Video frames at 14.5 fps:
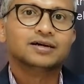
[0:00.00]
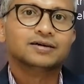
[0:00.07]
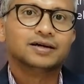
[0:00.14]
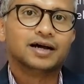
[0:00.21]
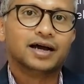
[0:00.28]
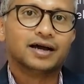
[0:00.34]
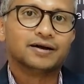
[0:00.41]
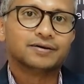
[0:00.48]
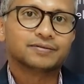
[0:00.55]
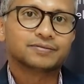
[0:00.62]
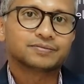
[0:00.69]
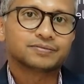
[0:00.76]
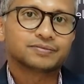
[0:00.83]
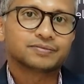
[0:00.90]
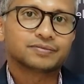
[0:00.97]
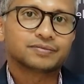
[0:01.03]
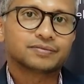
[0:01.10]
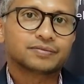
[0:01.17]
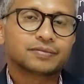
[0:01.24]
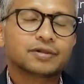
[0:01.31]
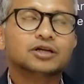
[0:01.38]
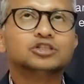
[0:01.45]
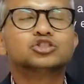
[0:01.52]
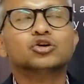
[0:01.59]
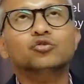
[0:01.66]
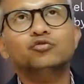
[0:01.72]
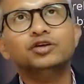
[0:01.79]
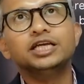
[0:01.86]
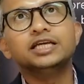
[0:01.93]
But you're losing
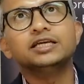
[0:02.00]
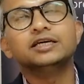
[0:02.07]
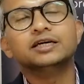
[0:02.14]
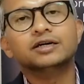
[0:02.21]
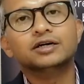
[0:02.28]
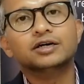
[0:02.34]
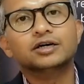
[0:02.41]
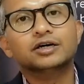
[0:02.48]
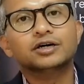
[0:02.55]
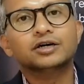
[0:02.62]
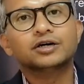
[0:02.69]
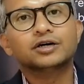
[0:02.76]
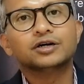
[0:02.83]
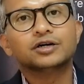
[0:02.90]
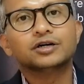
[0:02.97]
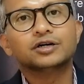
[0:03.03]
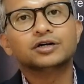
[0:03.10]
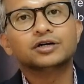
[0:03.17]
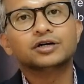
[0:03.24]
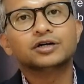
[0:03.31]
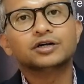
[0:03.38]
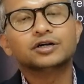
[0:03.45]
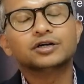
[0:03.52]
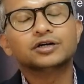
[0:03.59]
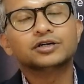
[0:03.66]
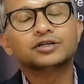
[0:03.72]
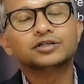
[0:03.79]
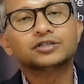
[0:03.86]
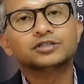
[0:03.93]
finance, you're losing money, you're
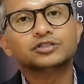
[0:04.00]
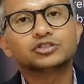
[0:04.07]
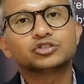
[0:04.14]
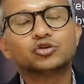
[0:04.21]
losing everything.